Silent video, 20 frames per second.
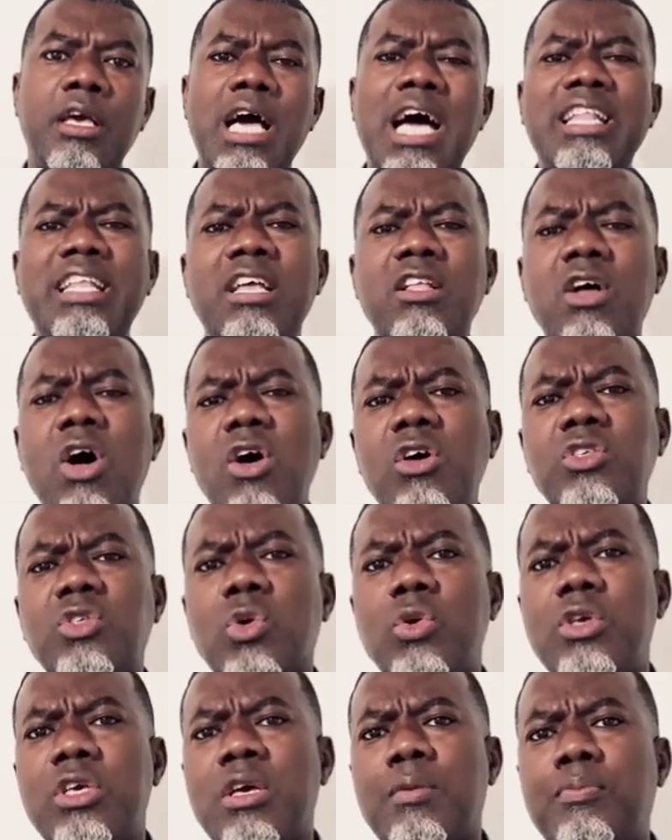And then
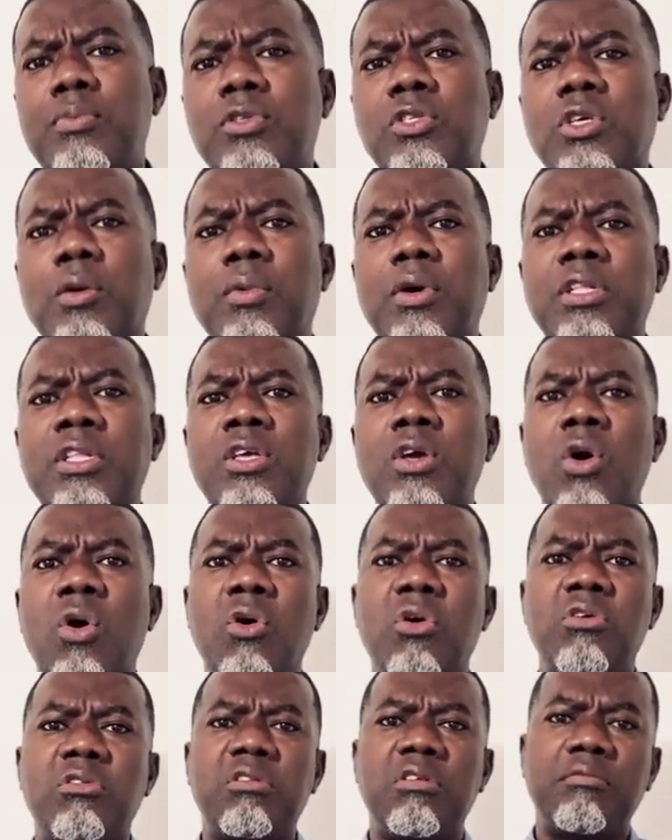also you can put some money
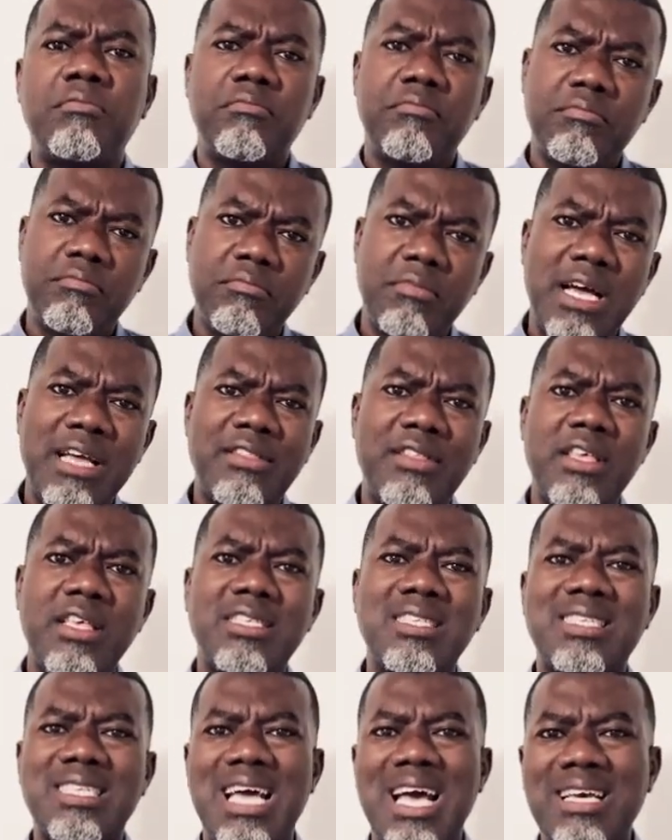on, I think
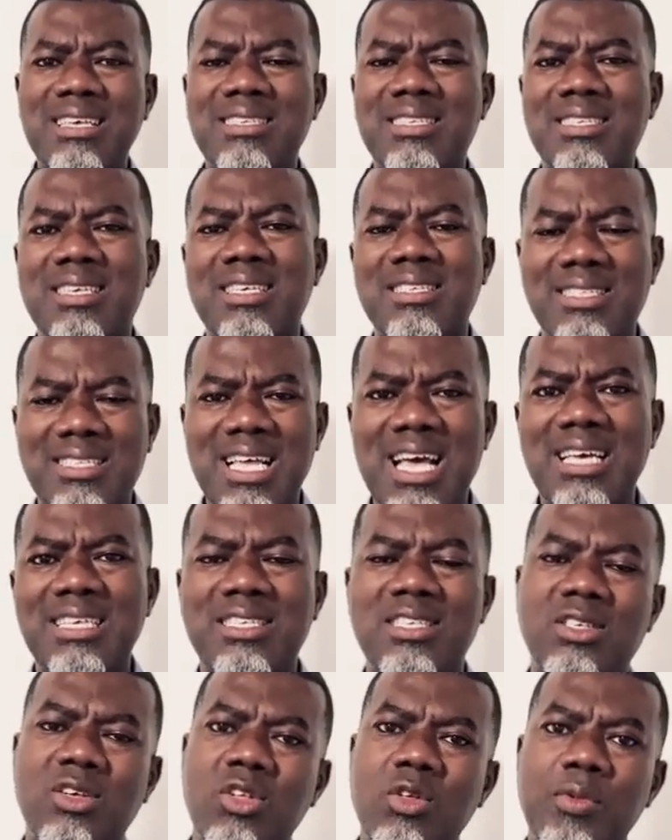Stacks.
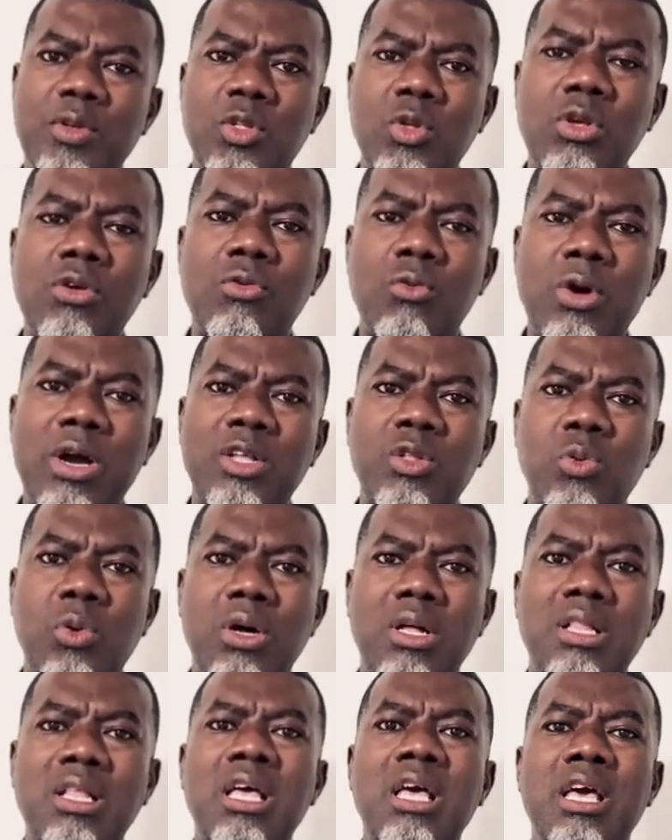Stacks is going to be doing quite
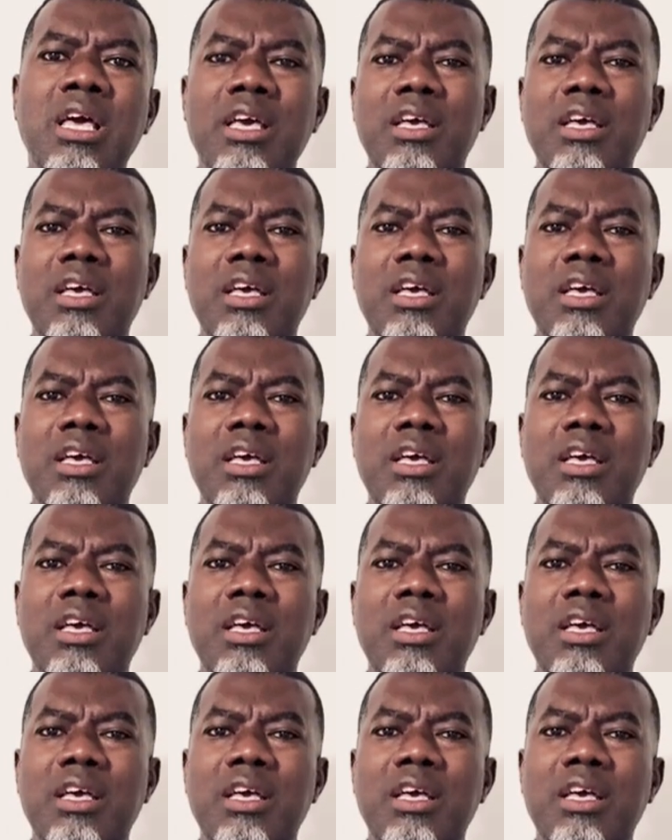well.